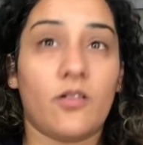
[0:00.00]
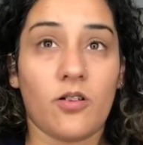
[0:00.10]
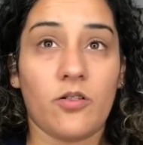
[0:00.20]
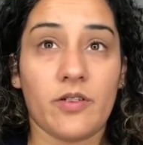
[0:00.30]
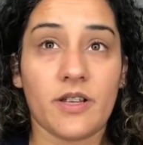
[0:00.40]
and
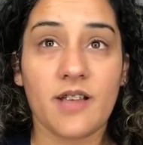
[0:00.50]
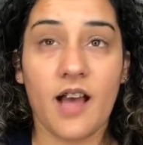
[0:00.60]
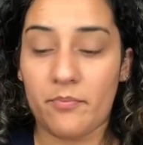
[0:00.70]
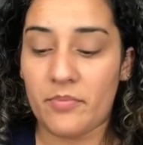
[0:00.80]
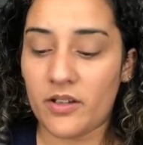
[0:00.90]
all over the
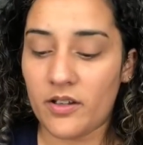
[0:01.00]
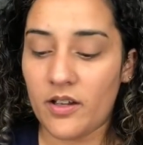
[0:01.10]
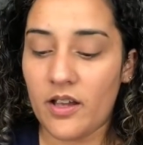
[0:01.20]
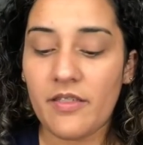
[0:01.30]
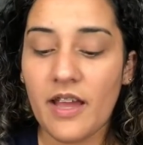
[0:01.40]
top.
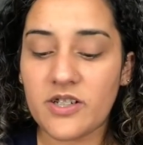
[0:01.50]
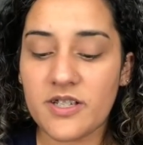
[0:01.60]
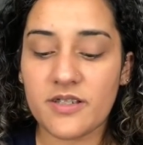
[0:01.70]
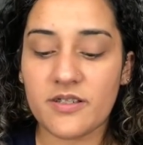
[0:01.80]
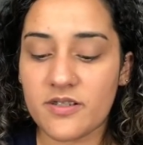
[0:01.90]
And that's
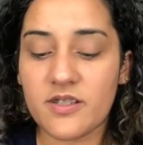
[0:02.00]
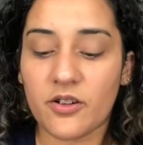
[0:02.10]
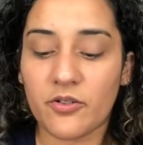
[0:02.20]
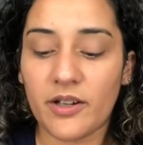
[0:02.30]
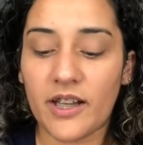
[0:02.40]
just
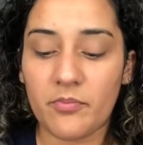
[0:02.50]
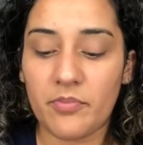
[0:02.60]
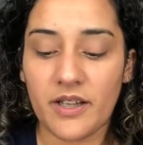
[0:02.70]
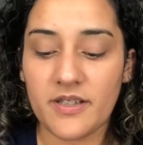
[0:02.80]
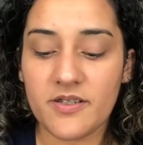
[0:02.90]
to create a
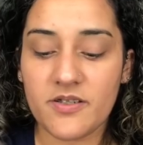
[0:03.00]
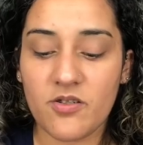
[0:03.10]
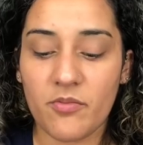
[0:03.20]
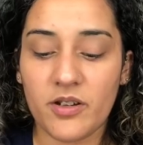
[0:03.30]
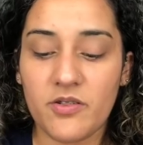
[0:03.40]
base.
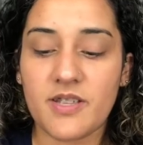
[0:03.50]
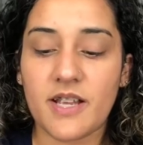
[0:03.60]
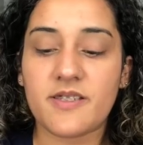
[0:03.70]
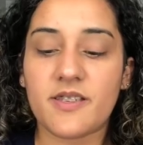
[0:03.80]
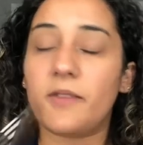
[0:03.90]
So I'm going to use
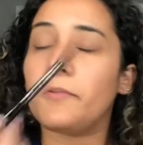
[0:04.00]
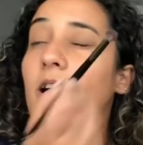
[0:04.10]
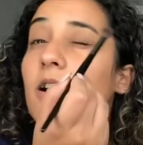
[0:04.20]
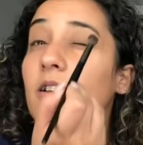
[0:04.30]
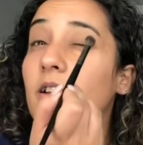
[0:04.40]
that same
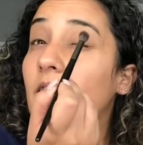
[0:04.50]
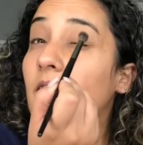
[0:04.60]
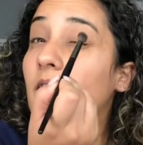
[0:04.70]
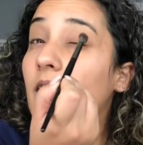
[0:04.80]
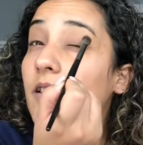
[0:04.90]
color
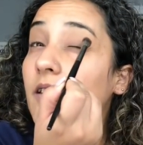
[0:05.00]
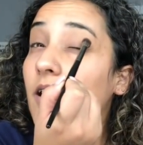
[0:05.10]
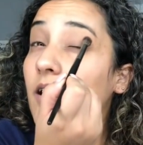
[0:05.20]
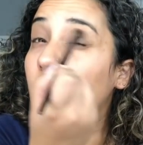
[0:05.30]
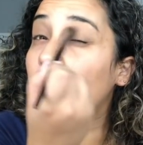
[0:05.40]
on
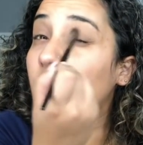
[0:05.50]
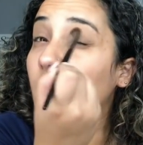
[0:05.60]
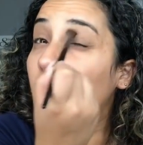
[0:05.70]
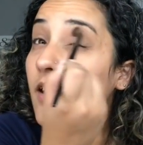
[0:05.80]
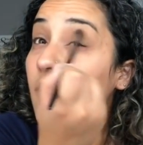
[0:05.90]
the other
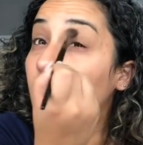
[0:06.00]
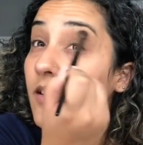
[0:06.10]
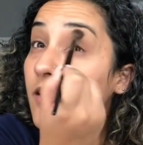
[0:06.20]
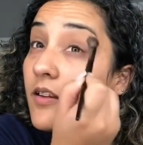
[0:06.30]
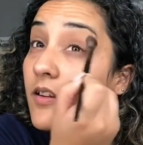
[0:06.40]
side.